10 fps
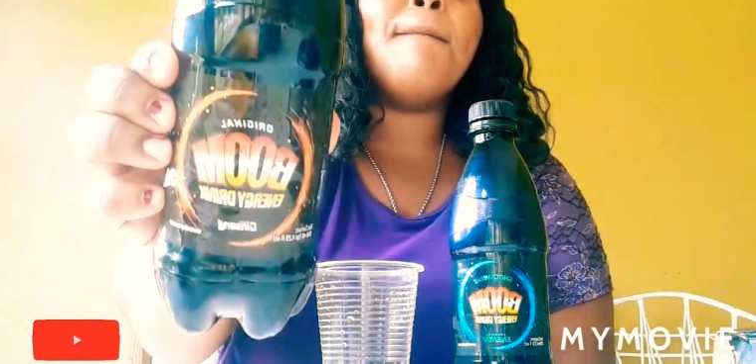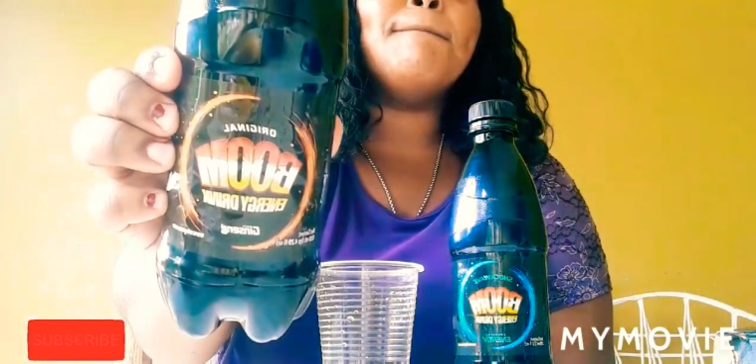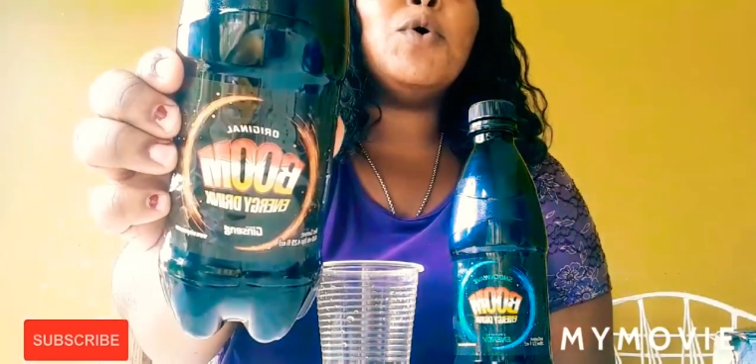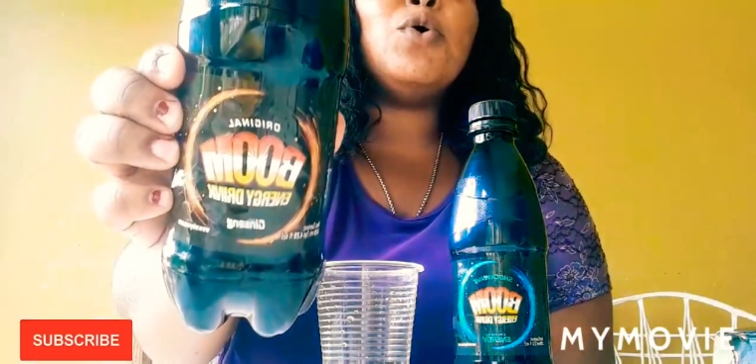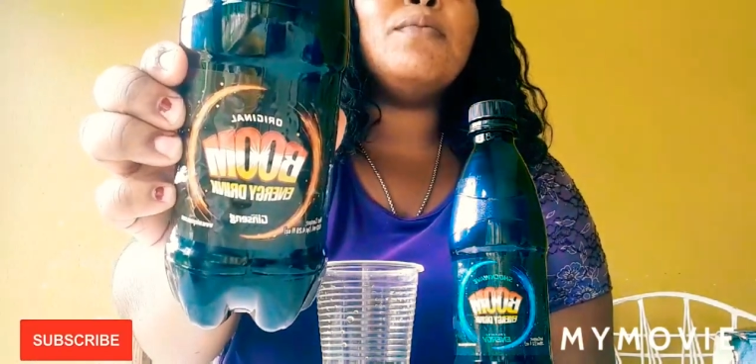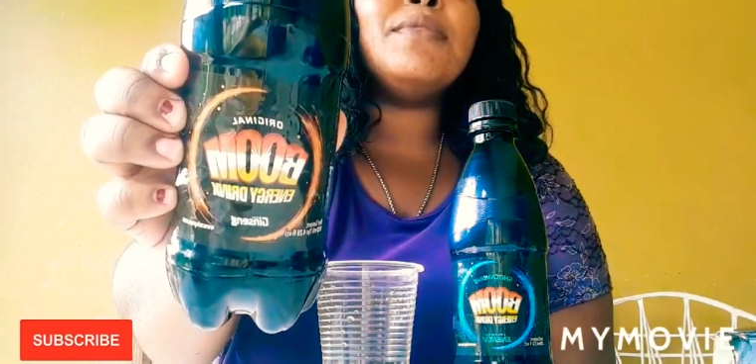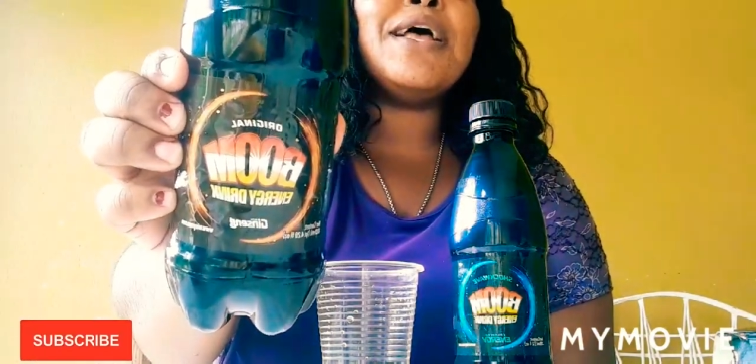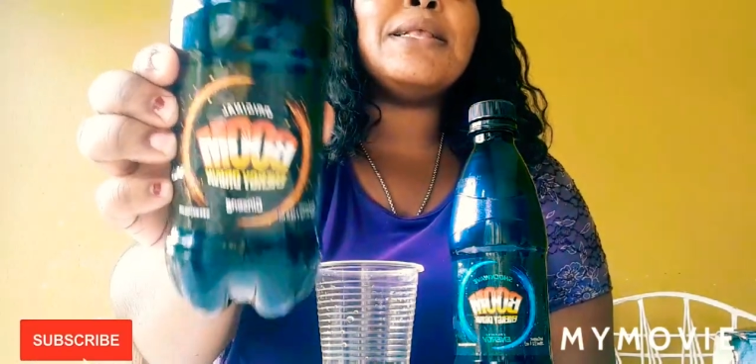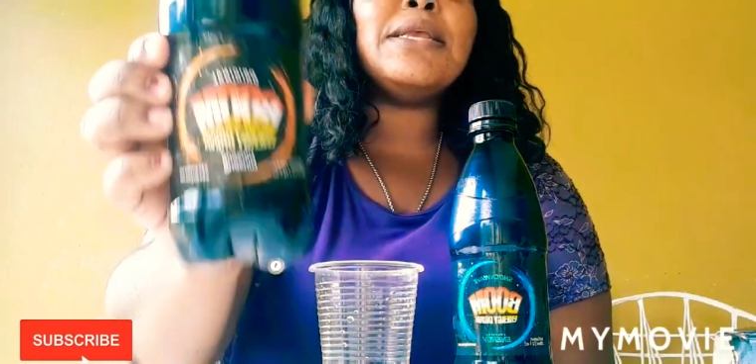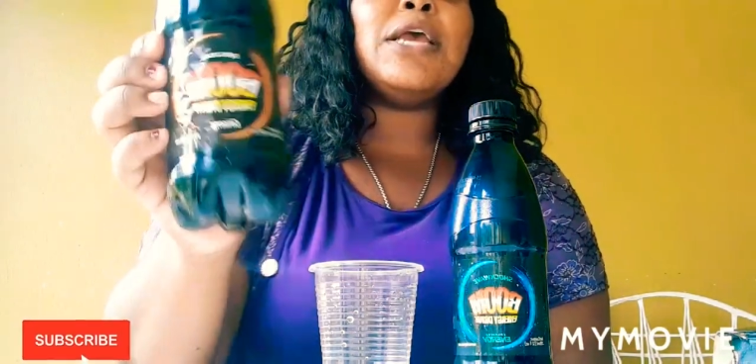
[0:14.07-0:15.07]
bulb,
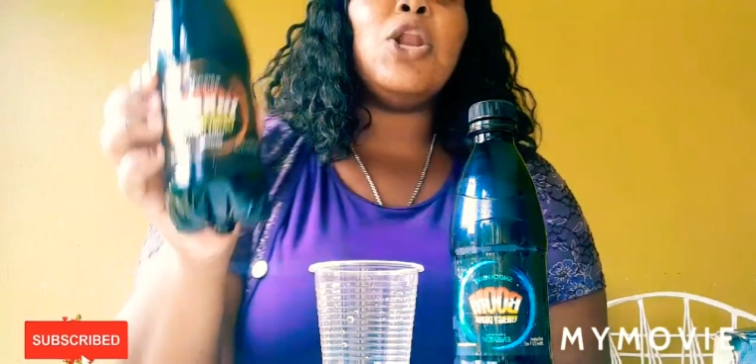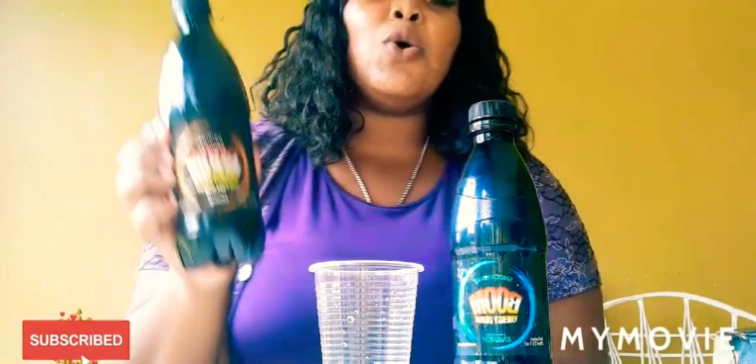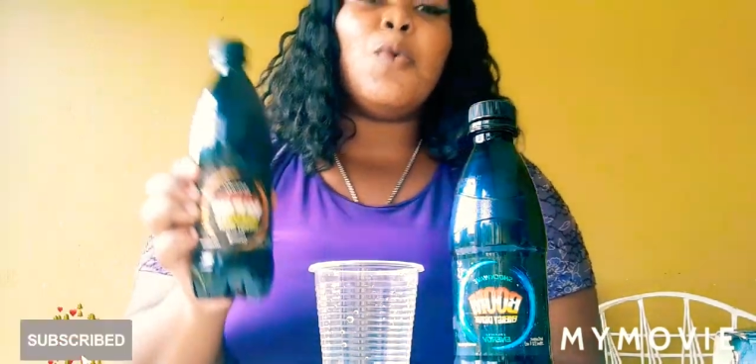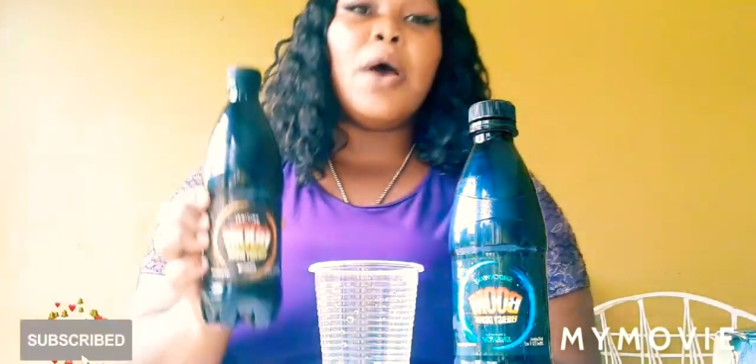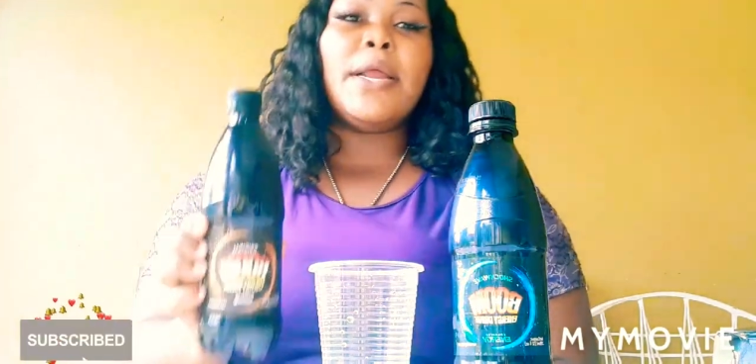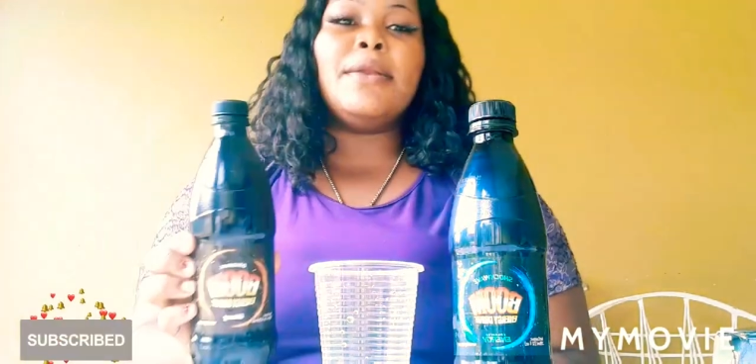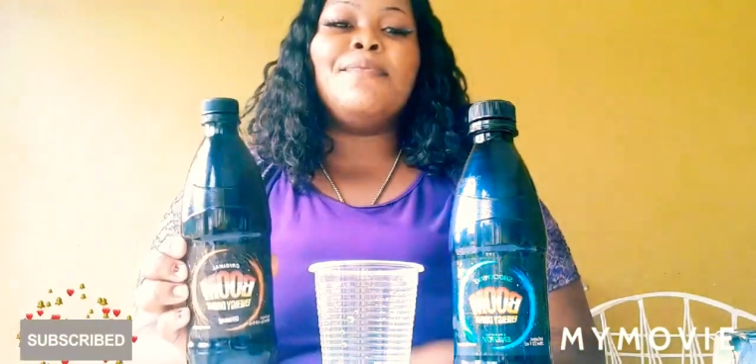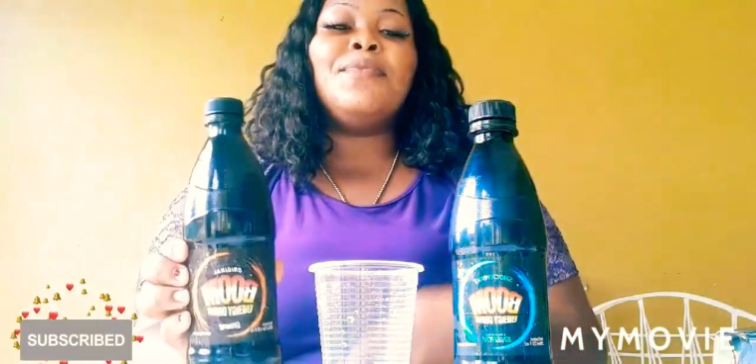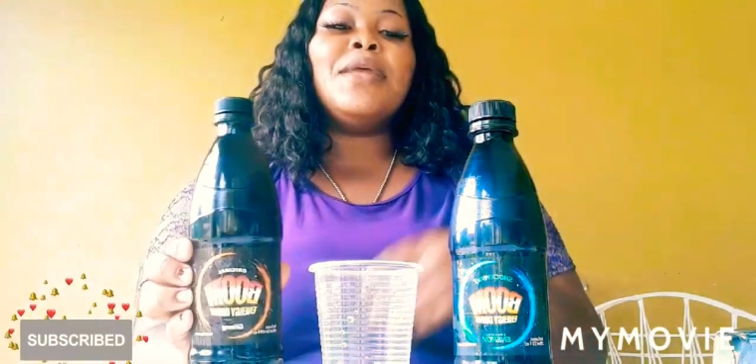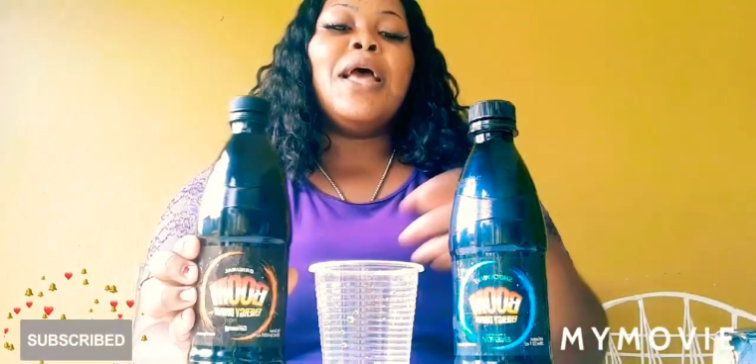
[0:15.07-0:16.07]
that's the yellow
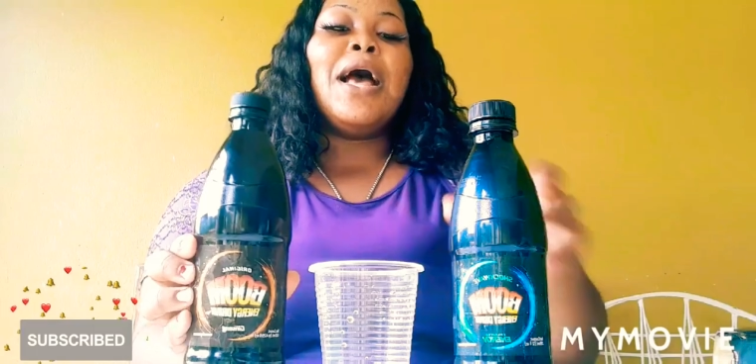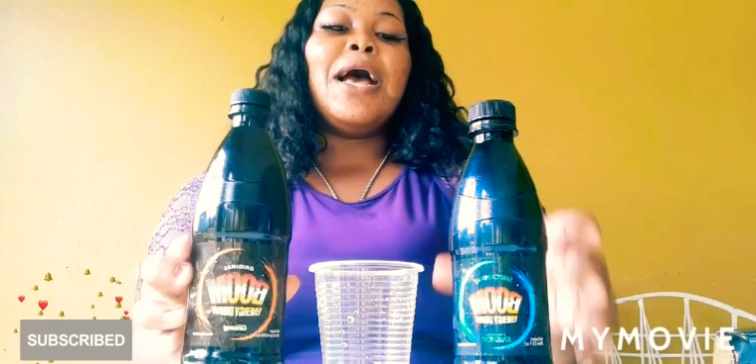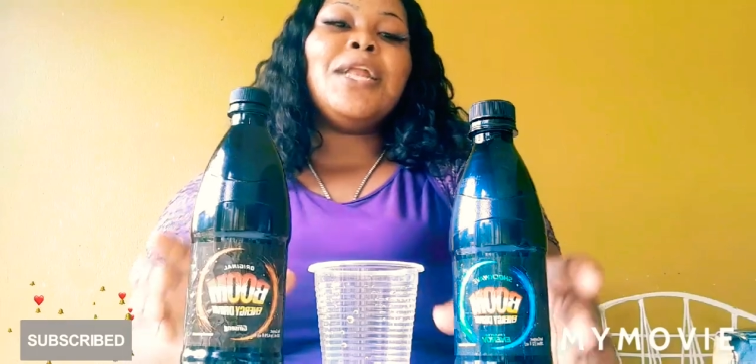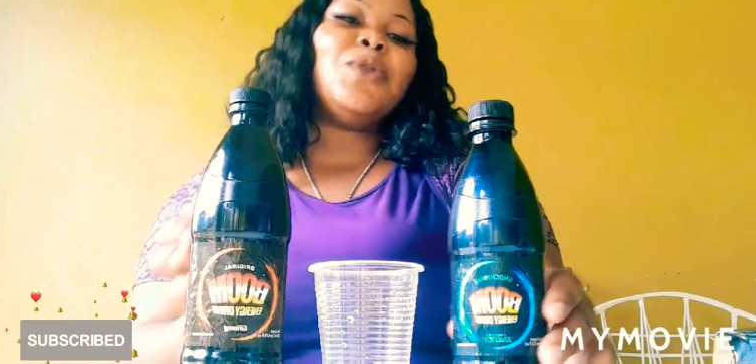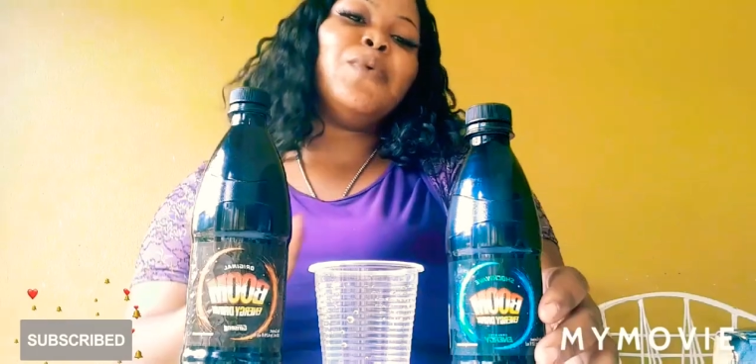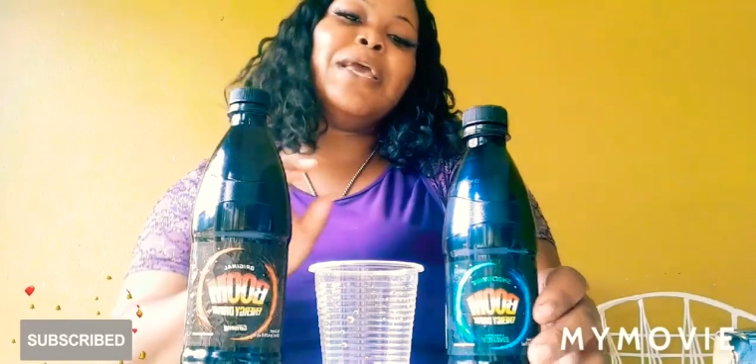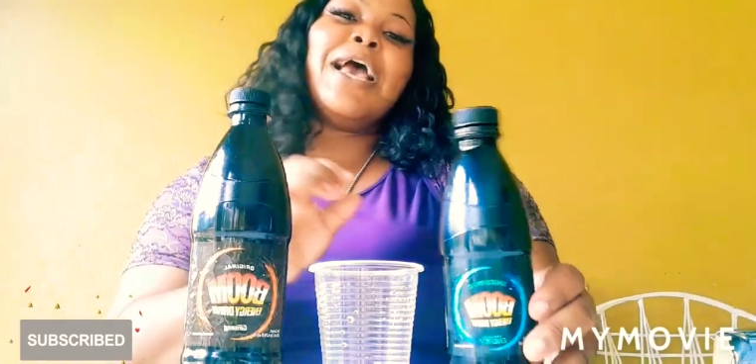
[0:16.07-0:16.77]
one, and we